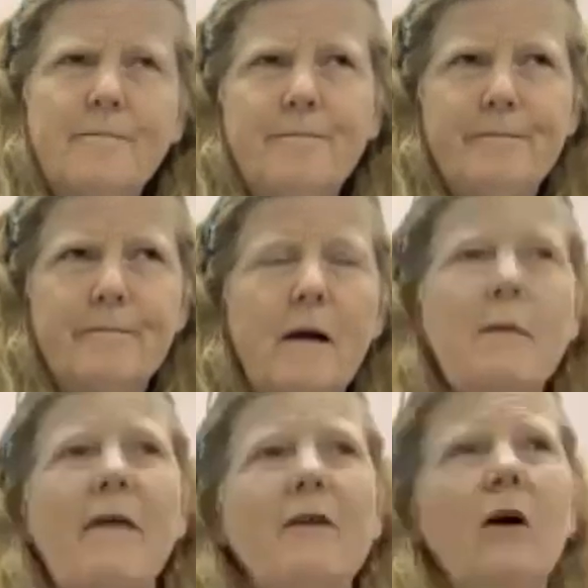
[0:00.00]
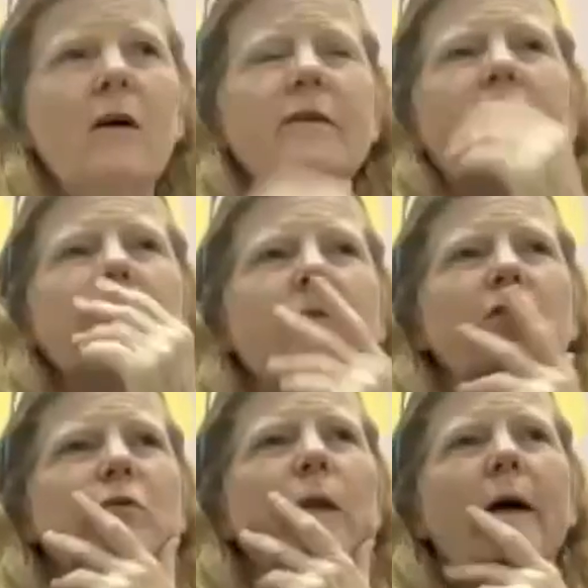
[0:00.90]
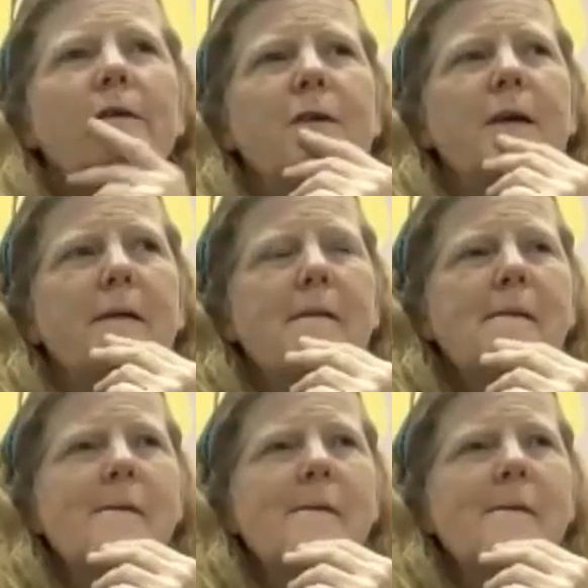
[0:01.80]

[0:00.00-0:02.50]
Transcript: I'm having a hard time visualizing